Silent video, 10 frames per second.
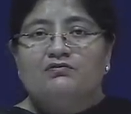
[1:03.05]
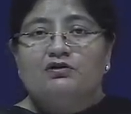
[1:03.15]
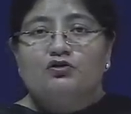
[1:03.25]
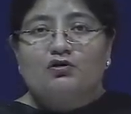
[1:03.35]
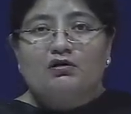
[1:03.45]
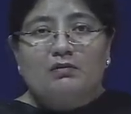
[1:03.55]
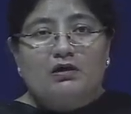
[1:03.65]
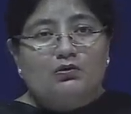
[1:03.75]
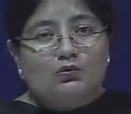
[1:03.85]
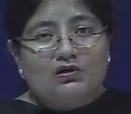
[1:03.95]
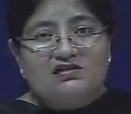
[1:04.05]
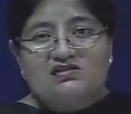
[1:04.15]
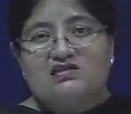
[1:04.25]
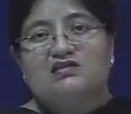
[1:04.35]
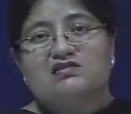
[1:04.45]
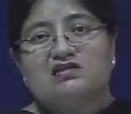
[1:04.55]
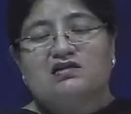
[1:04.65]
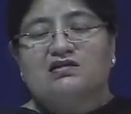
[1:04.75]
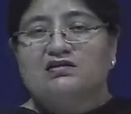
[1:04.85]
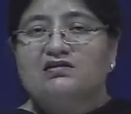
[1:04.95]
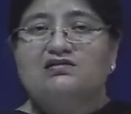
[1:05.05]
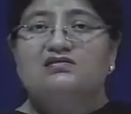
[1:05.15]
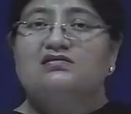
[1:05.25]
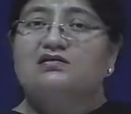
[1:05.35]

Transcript: will talk about what CSR is,